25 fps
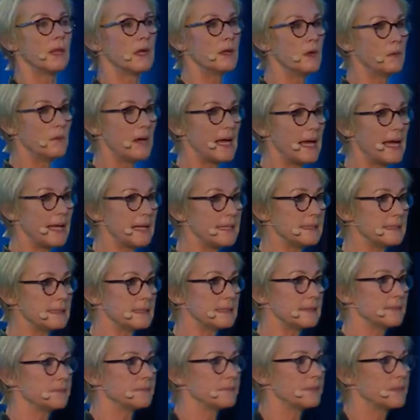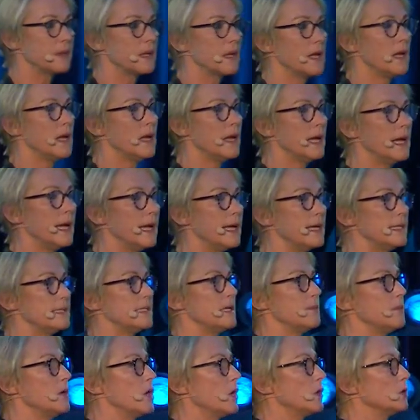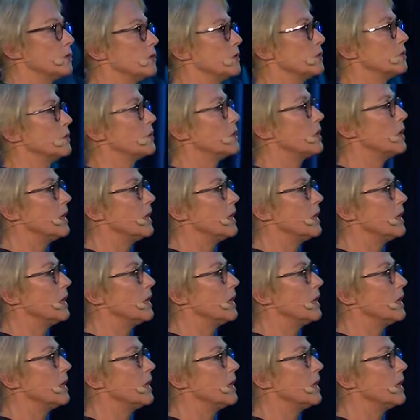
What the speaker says: number 8 is about